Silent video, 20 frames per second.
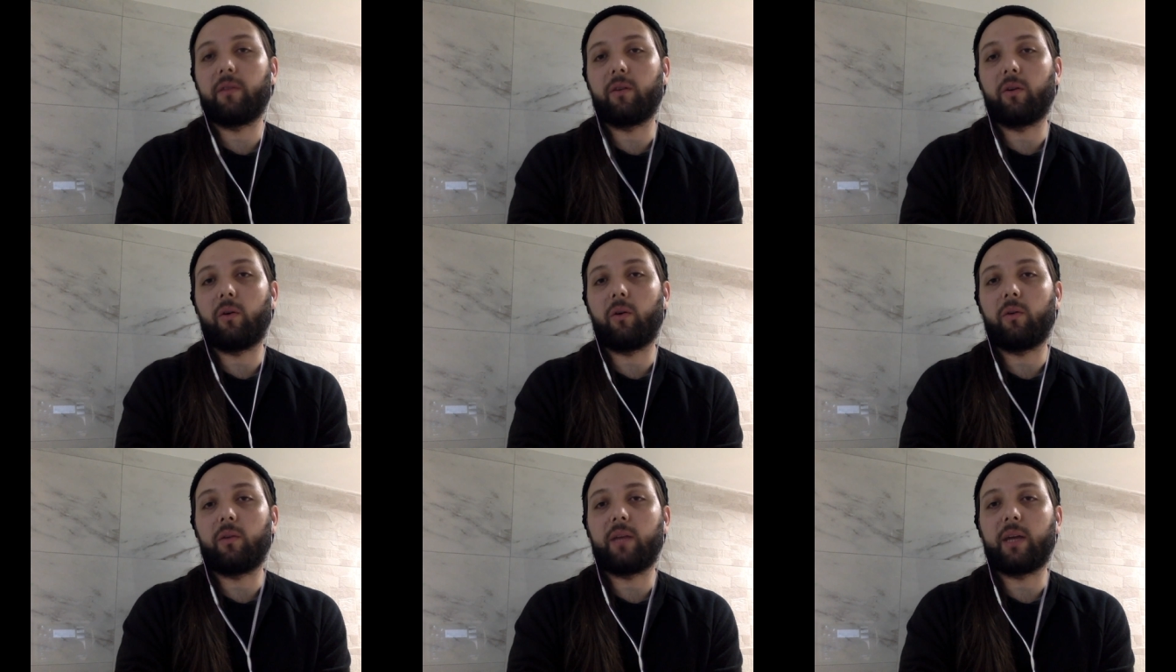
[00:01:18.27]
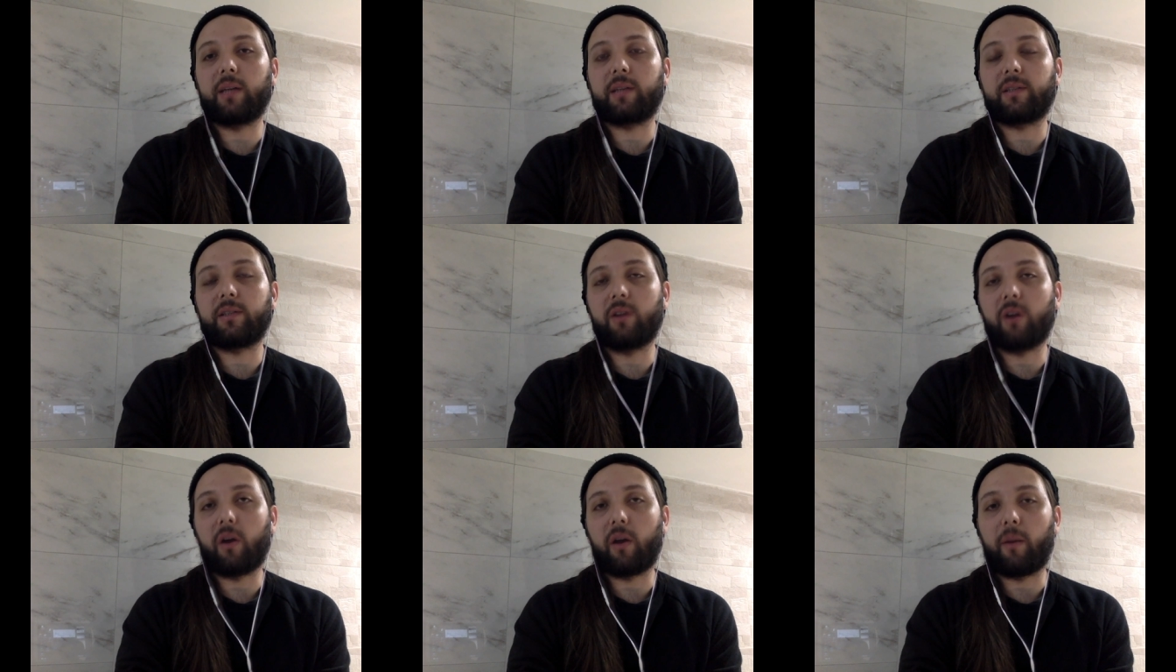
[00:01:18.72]
though
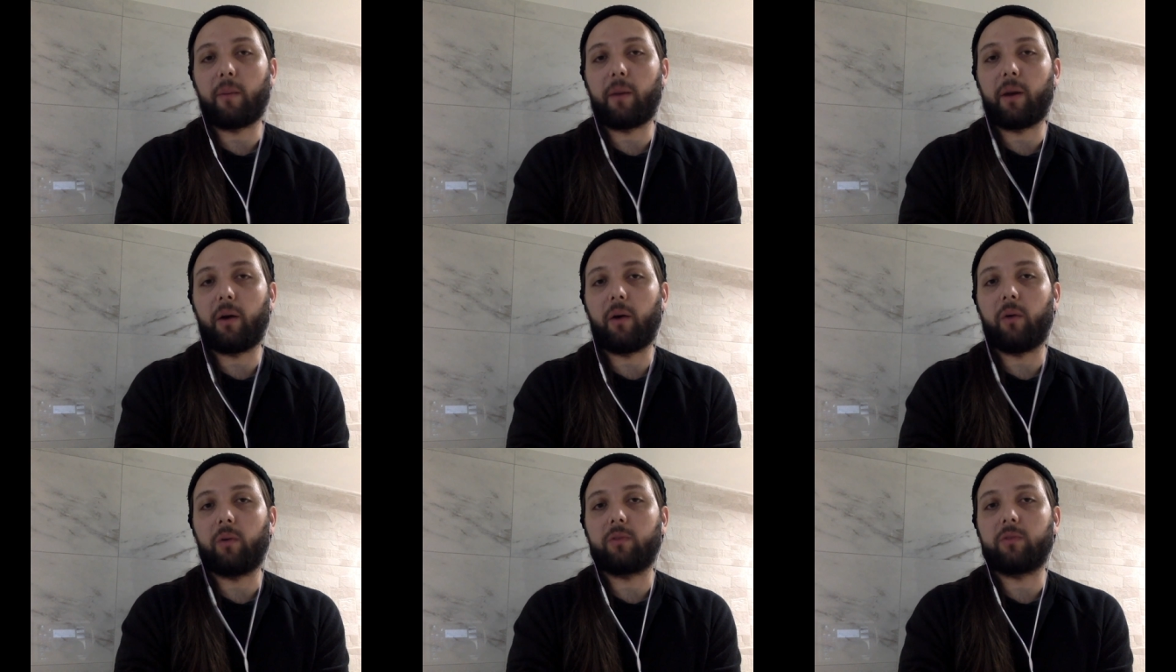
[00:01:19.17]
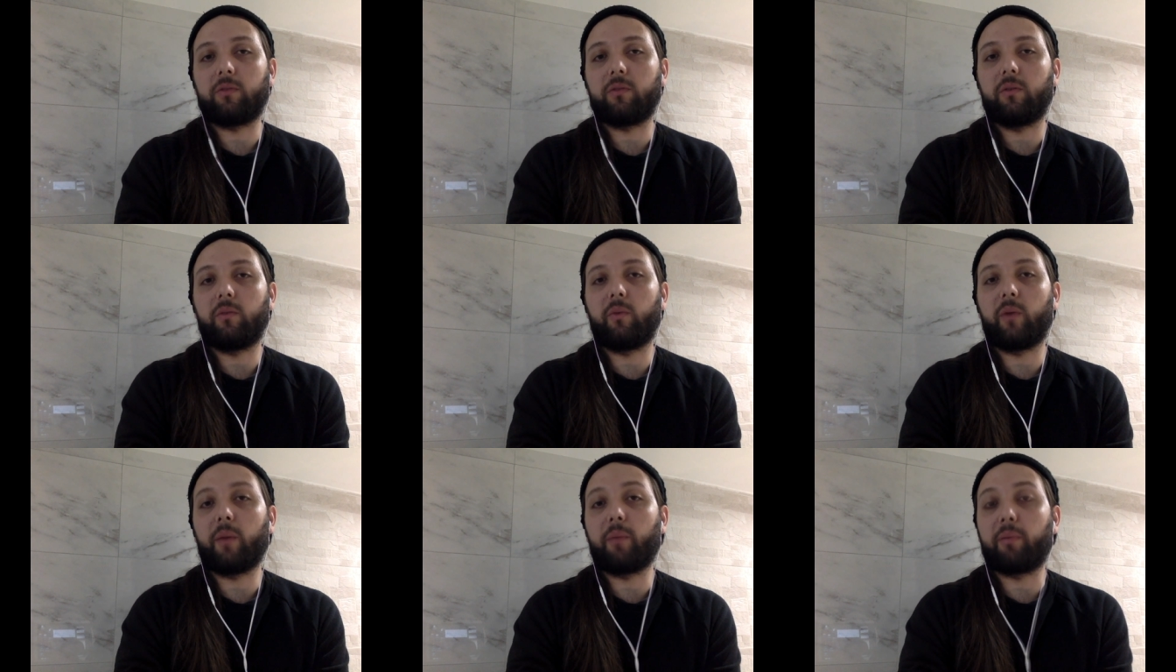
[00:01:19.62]
that's not about
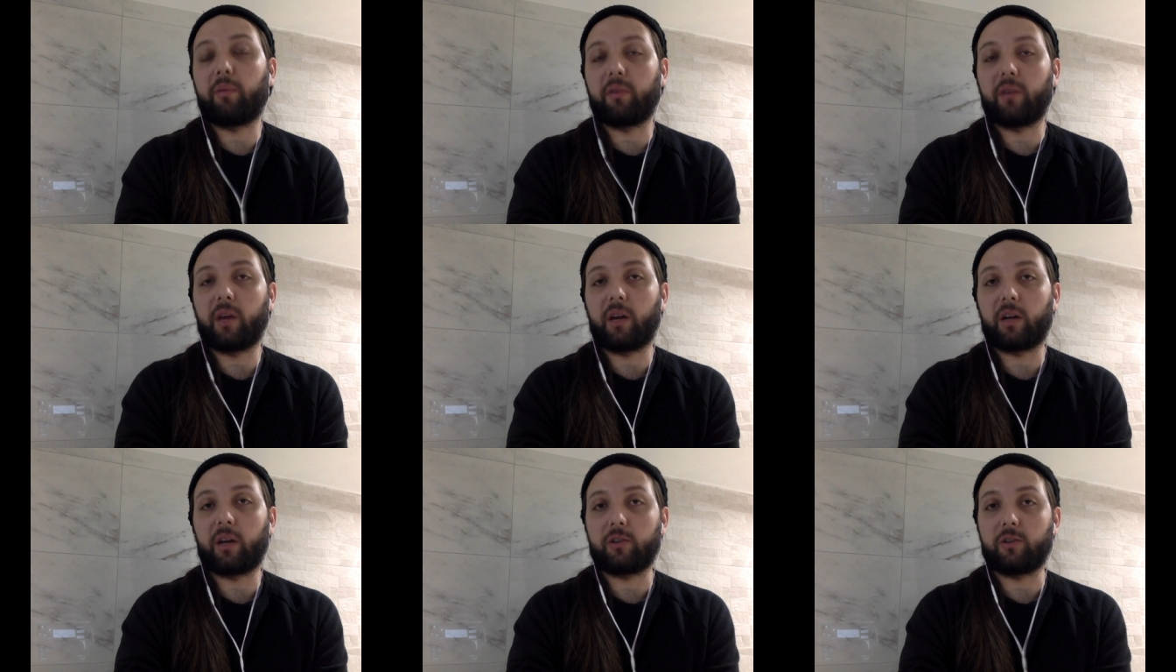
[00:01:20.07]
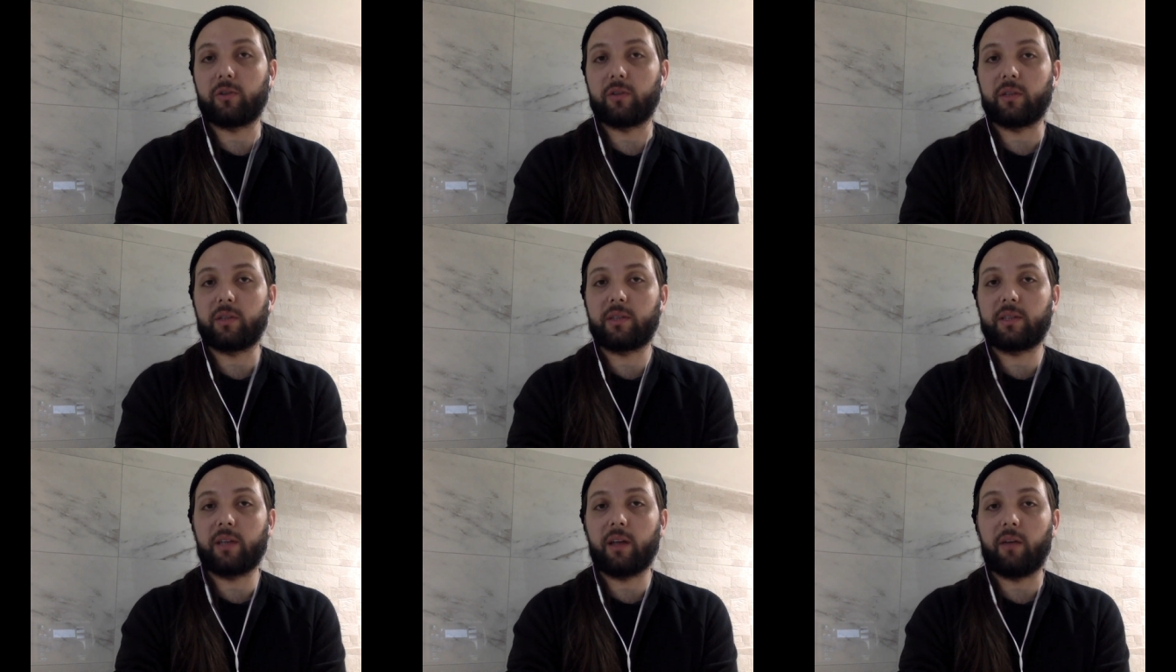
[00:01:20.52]
reproduction
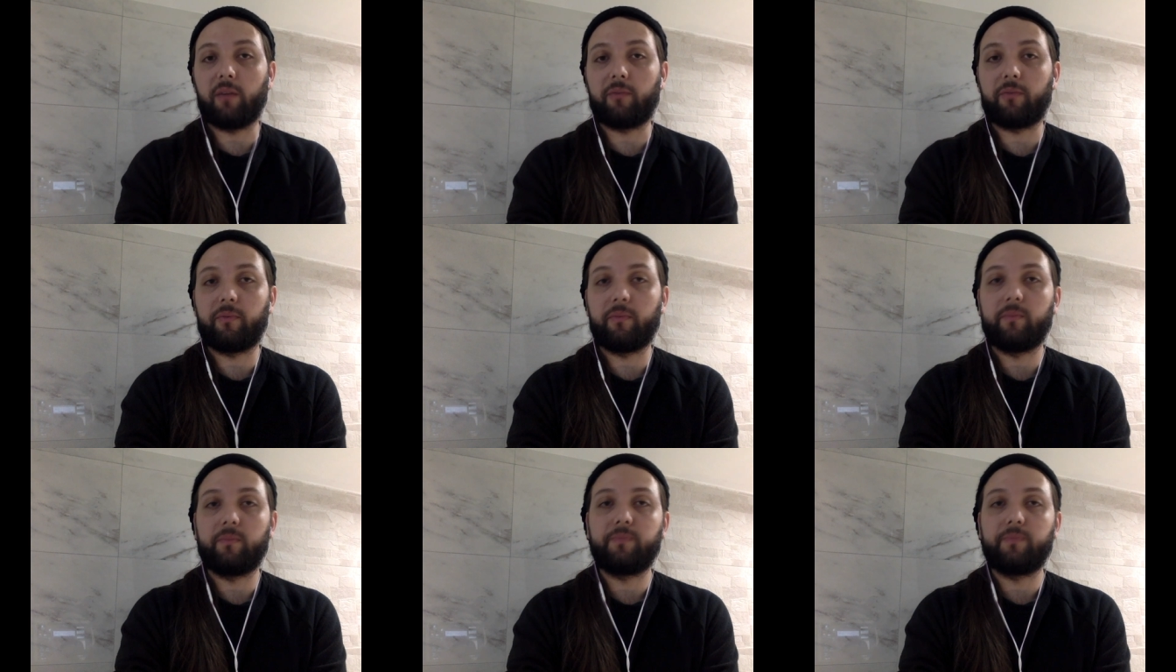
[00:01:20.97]
itself.